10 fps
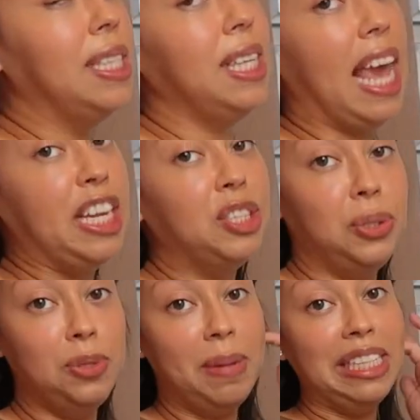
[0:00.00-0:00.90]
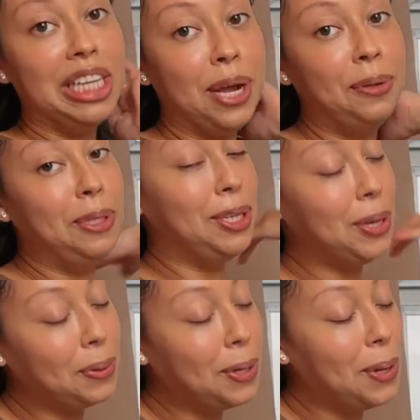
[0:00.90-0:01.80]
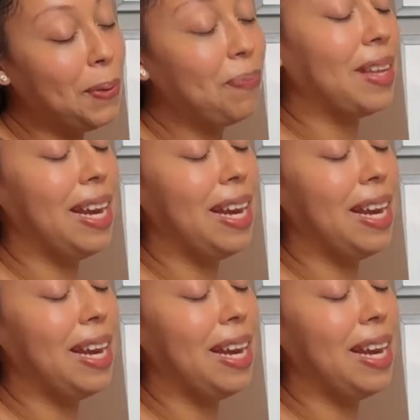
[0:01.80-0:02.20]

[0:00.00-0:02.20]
in case you're new to my channel, you don't know.